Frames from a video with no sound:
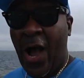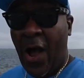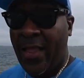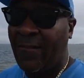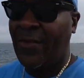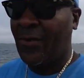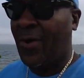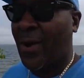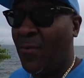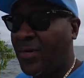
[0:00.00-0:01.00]
Even though
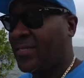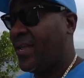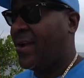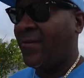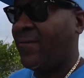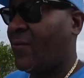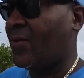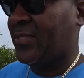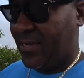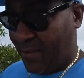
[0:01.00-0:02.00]
I was in Air
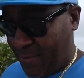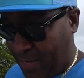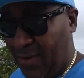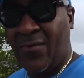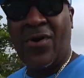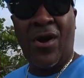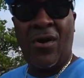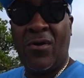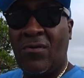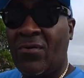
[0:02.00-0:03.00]
Force, I mean, we
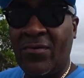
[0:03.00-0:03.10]
all